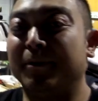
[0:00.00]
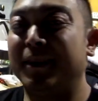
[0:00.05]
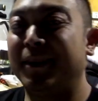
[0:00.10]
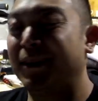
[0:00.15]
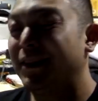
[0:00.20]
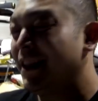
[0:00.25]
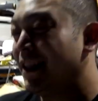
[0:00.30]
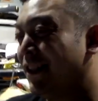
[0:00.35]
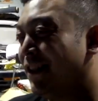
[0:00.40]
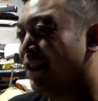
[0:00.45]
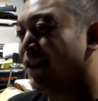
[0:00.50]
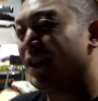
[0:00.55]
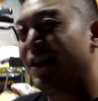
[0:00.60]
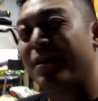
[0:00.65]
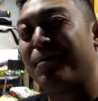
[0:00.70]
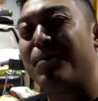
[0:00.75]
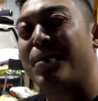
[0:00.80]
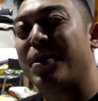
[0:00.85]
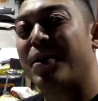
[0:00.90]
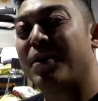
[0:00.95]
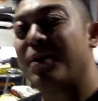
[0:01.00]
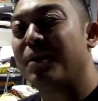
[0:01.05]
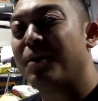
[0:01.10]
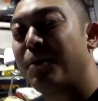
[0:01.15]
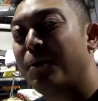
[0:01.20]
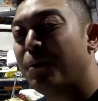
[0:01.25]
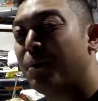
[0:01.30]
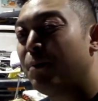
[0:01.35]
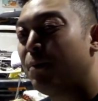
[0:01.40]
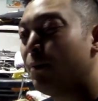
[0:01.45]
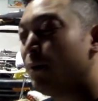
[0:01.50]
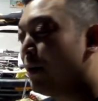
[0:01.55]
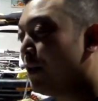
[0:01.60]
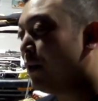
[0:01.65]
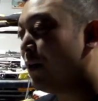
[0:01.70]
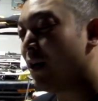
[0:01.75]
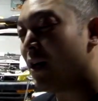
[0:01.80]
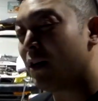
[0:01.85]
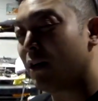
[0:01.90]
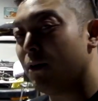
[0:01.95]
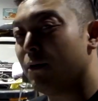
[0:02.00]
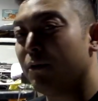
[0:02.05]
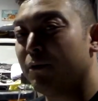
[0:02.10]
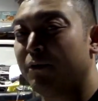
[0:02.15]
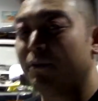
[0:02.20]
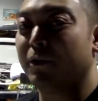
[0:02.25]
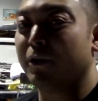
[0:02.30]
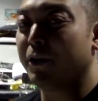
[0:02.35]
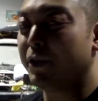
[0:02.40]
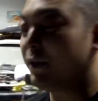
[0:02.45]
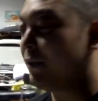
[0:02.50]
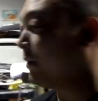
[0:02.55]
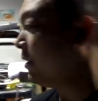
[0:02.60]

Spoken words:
take a look in the mirror. What do you got going for you?